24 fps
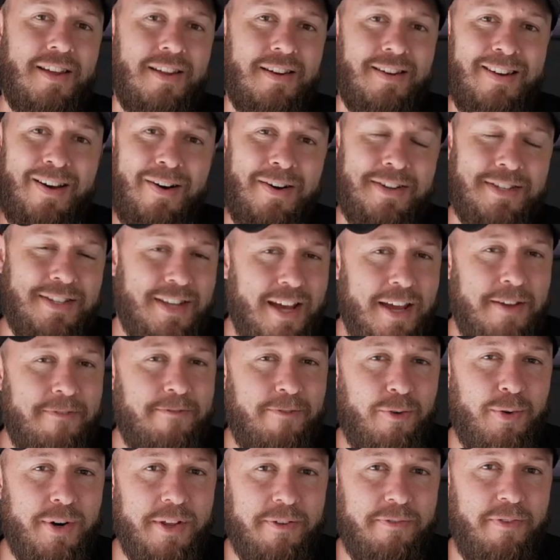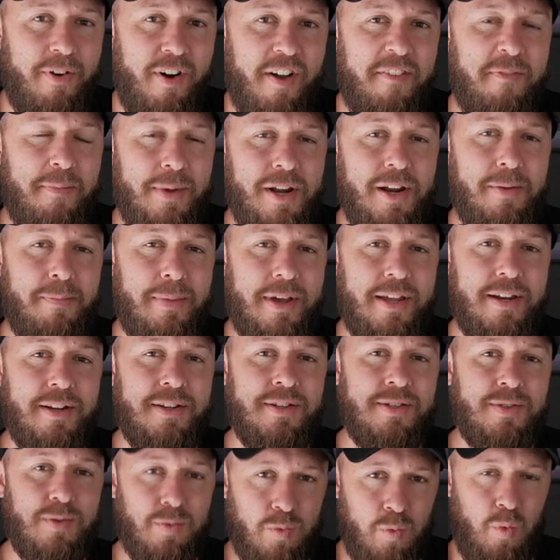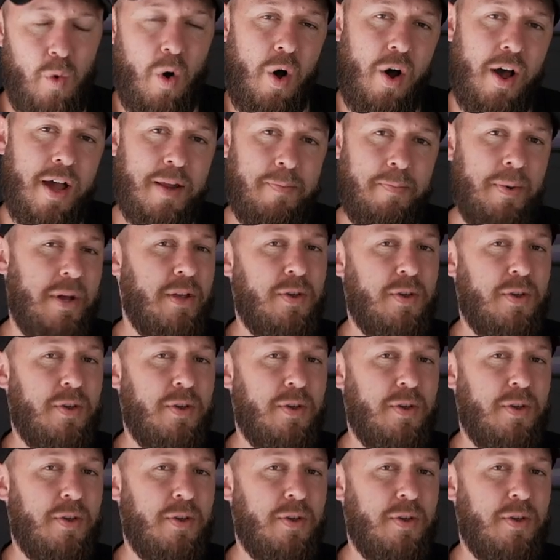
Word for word: Now I say 45mm wide,